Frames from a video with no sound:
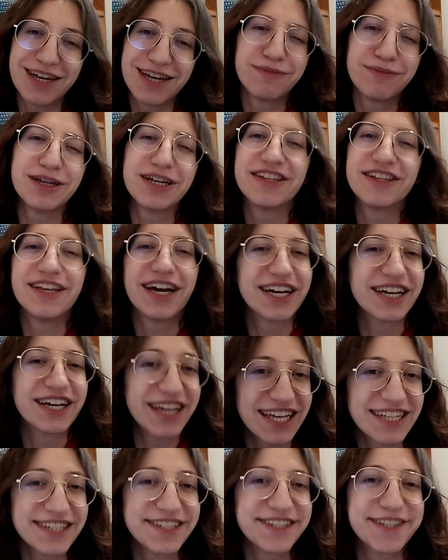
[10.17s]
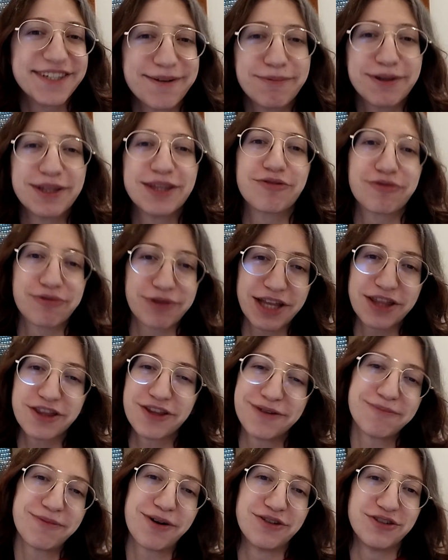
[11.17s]
10 minutes against somebody
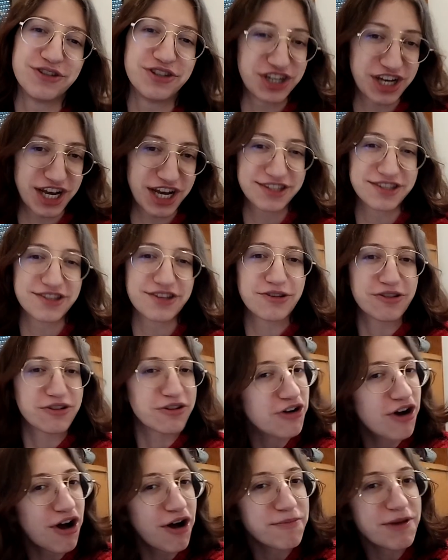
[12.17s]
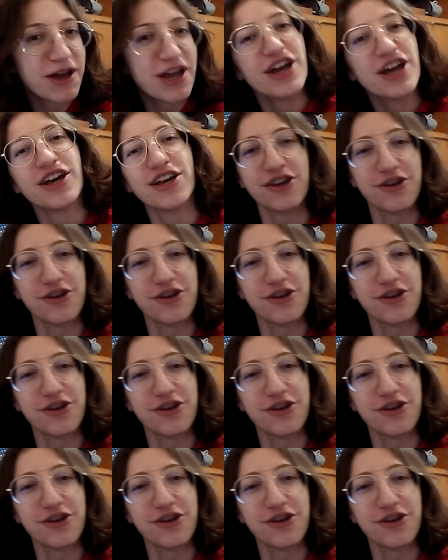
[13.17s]
random on chess.com.